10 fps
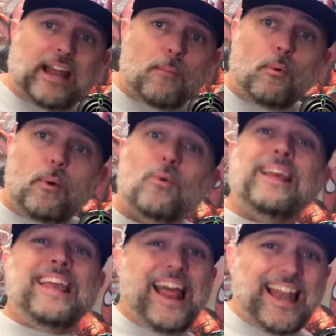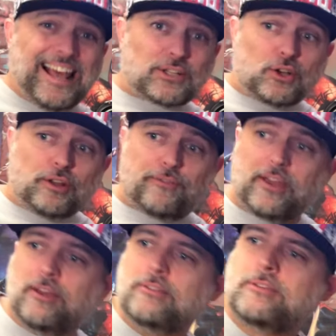now, more importantly, let's look at the
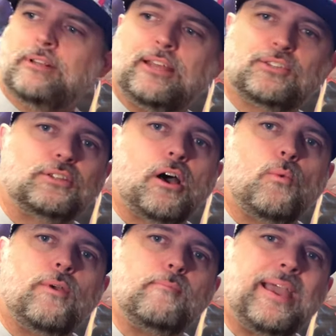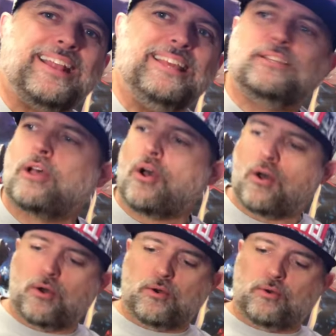figures. Let's start with
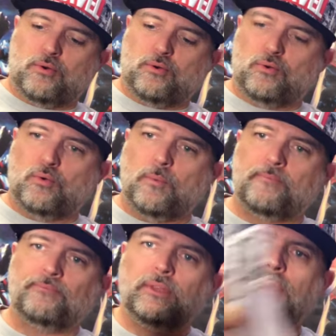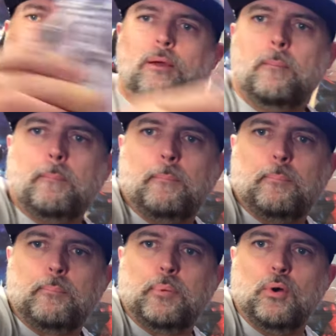Magneto.
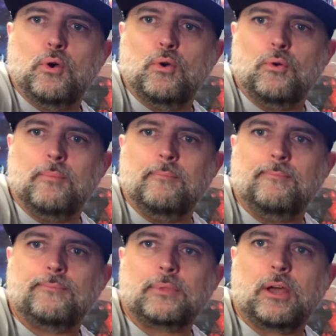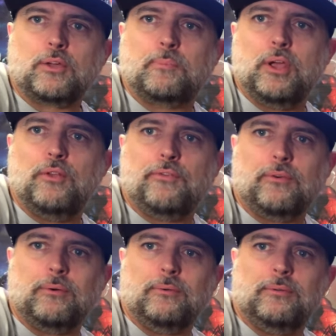Boom. That's
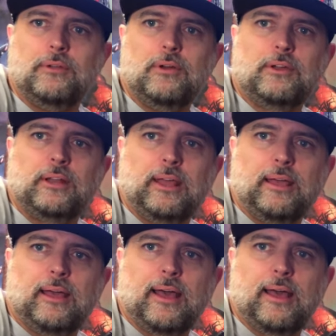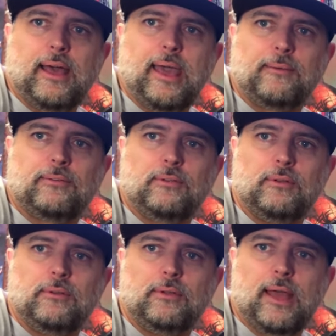beautiful. Look at it.
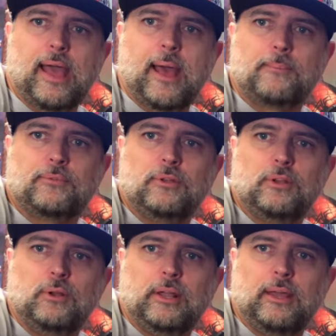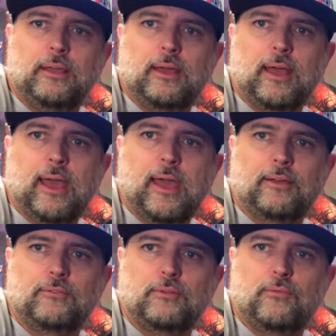Excellent. Absolutely
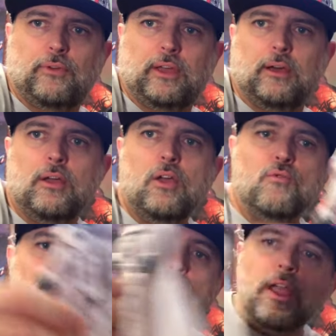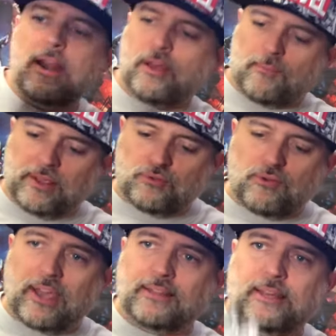excellent figure. Really good. I mean,
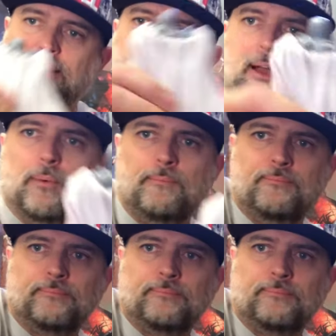great detail.